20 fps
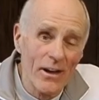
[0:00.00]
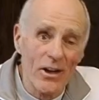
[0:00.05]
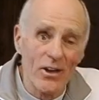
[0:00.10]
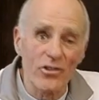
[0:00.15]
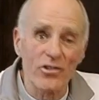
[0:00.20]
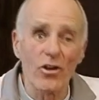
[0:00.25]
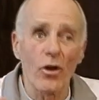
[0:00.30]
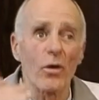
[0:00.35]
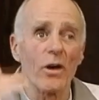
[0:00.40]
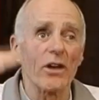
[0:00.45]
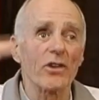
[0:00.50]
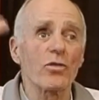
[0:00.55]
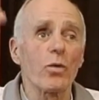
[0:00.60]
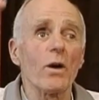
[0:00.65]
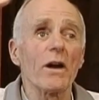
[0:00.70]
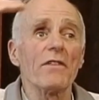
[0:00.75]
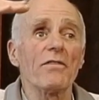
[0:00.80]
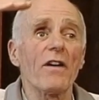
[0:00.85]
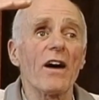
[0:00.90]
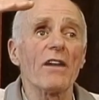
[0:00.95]
So in a
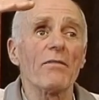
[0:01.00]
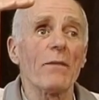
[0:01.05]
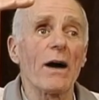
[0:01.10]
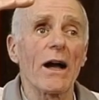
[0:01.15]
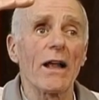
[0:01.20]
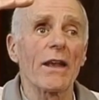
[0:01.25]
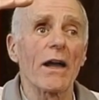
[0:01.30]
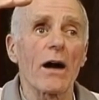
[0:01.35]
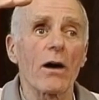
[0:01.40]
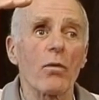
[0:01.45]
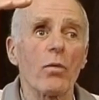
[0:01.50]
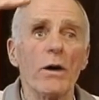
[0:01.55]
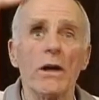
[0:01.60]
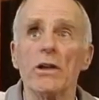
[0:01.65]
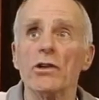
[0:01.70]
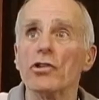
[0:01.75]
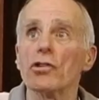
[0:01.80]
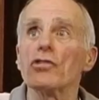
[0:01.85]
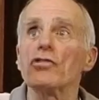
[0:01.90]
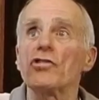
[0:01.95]
25-mile-an-hour
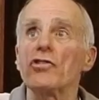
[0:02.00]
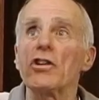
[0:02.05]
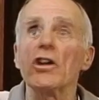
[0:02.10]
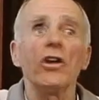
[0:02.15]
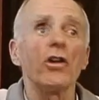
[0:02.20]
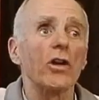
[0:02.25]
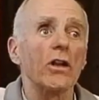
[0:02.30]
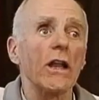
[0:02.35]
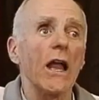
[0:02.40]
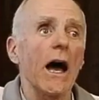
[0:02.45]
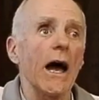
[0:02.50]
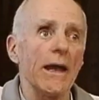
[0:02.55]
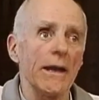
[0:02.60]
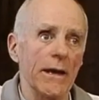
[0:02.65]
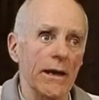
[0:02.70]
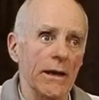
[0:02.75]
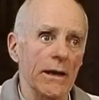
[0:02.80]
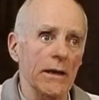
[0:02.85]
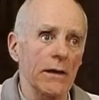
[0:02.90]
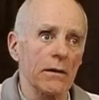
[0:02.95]
wind, you're still
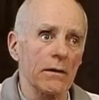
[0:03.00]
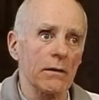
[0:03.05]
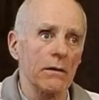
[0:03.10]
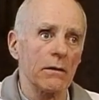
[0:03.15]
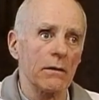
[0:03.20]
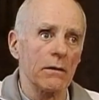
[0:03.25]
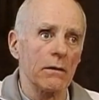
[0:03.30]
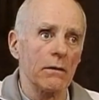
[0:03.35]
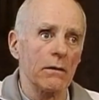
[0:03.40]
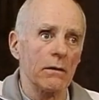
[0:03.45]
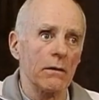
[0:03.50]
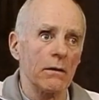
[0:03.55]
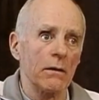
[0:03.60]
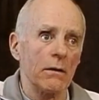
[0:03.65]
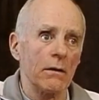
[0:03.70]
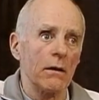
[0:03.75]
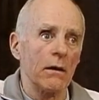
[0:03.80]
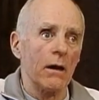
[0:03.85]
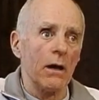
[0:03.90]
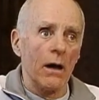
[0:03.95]
gliding
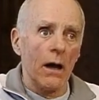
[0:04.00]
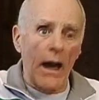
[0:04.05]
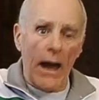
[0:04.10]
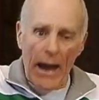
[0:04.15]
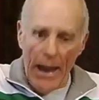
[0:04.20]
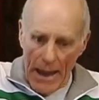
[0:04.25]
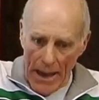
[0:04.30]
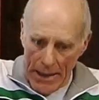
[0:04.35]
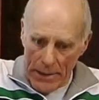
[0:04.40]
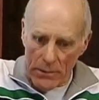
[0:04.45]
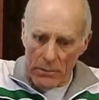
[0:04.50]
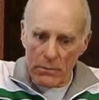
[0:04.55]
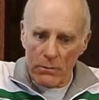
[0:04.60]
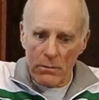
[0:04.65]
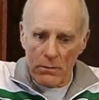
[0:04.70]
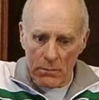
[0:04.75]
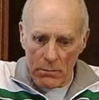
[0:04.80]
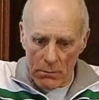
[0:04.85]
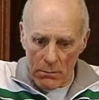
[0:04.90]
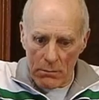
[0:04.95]
at
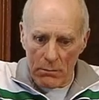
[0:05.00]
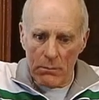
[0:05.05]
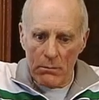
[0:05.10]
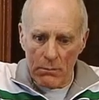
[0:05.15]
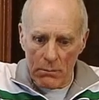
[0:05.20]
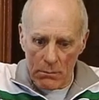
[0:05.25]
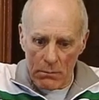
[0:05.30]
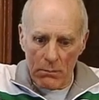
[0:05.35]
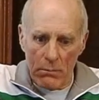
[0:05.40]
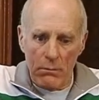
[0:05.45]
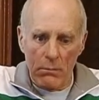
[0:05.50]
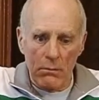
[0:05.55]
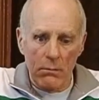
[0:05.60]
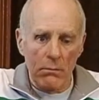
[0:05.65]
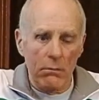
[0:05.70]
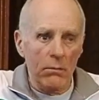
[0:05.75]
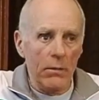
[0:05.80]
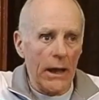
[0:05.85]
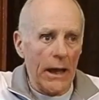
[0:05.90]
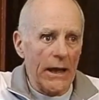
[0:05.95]

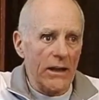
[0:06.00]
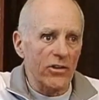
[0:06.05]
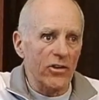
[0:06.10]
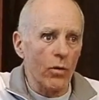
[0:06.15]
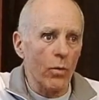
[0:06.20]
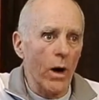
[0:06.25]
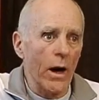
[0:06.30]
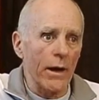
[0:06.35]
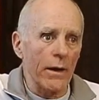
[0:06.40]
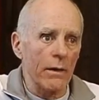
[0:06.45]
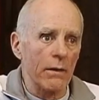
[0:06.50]
8 to 1.